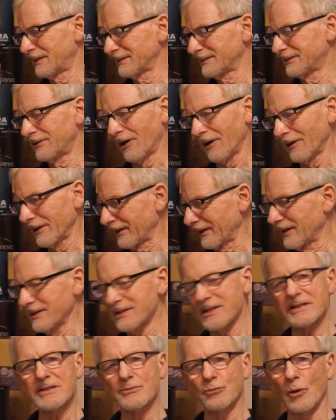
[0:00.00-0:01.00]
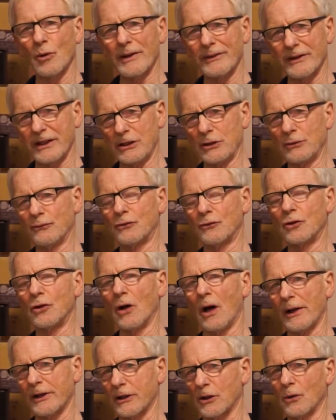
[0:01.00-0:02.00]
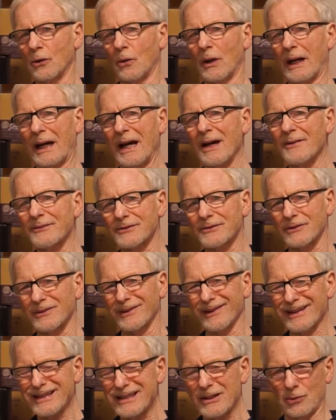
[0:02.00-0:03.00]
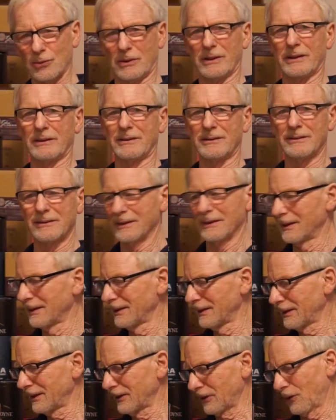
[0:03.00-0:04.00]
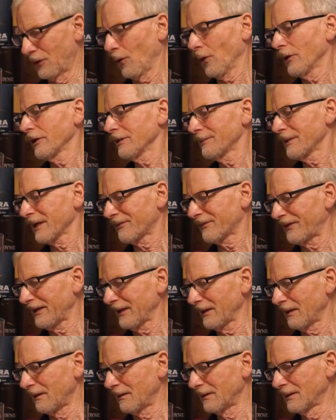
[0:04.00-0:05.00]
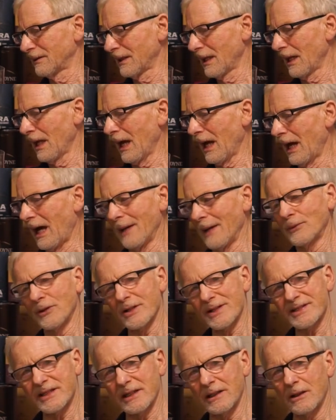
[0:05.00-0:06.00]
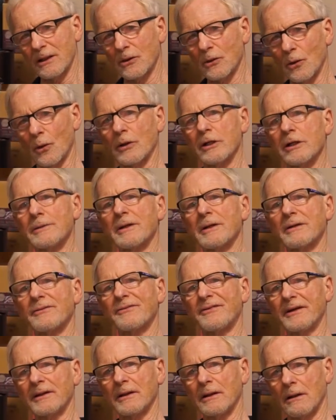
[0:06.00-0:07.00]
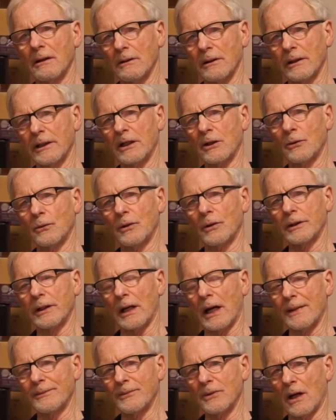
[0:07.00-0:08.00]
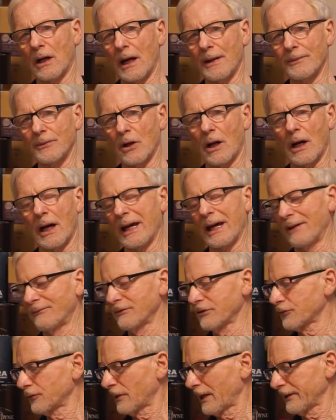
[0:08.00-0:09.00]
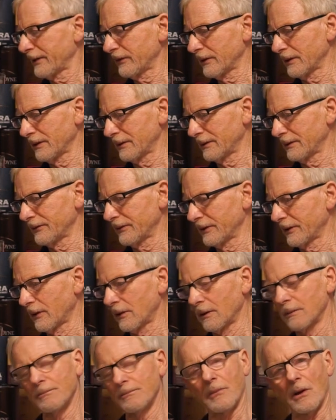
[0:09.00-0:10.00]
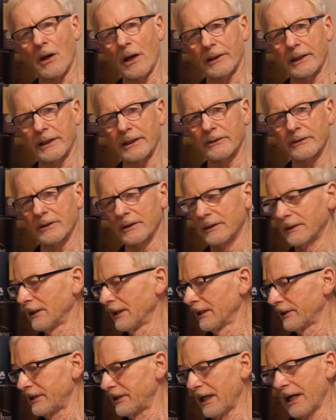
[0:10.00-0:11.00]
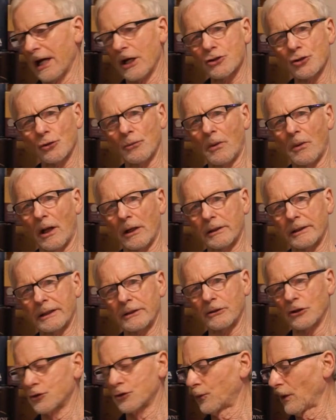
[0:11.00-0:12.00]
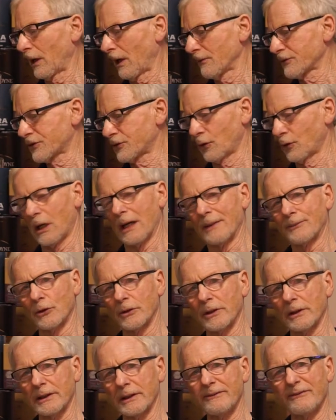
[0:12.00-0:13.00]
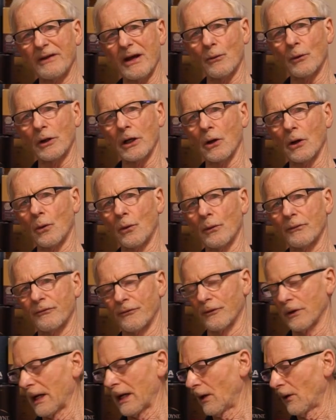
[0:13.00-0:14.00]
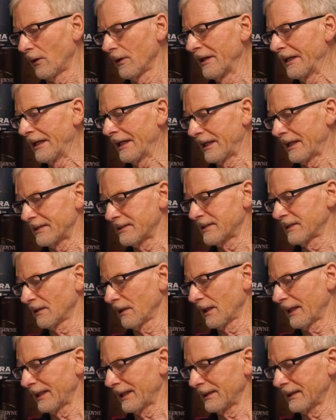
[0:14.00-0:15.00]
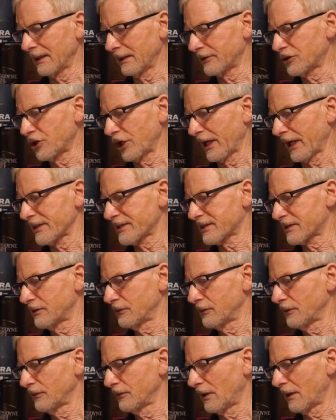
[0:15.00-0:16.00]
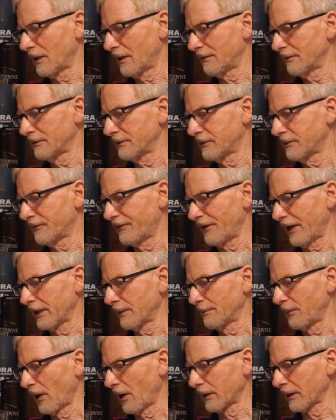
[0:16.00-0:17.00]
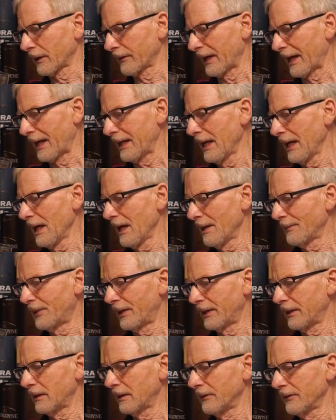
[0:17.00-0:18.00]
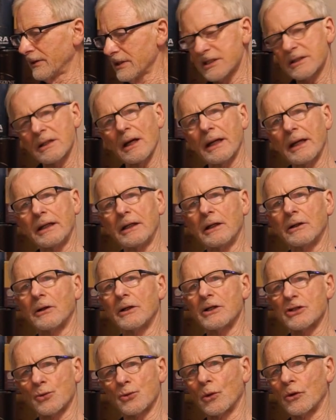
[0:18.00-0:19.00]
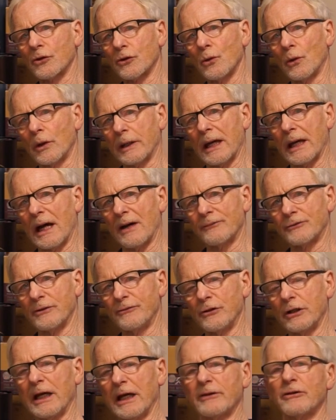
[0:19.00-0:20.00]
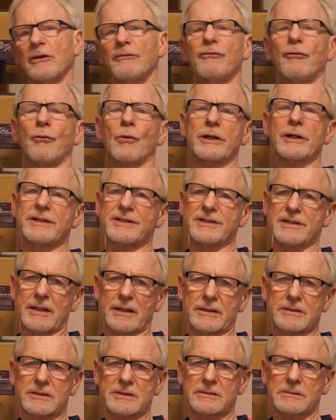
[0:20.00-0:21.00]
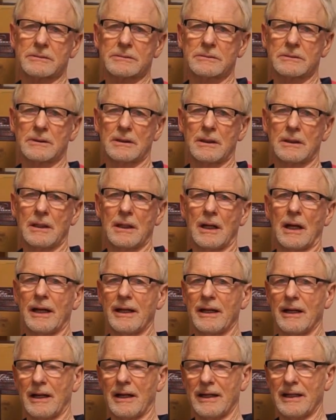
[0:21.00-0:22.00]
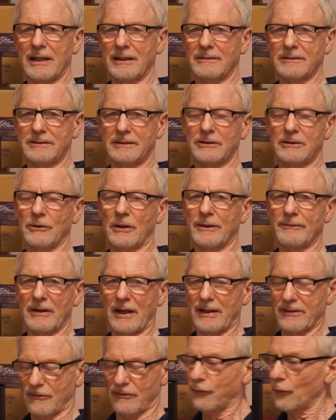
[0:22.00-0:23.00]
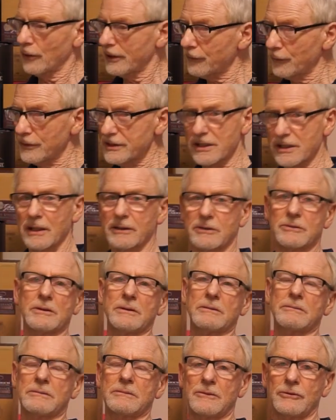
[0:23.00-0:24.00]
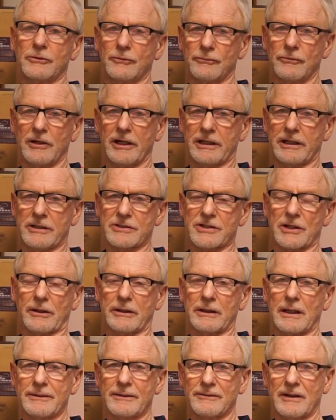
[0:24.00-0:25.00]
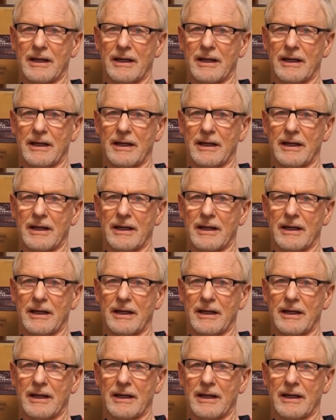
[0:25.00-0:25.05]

Darn it! This is one that you've got to go after. Linkwood, Gordon and MacPhail. I'm going to say Gordon and MacPhail, Linkwood. I'm not. I haven't tried their bottling, the Diageo bottling, the 12. So I'm going to leave that one alone for now until I get a chance to find a bottle of that. But this guy here is worth going after. If you get the 46, 43's got good ratings on it.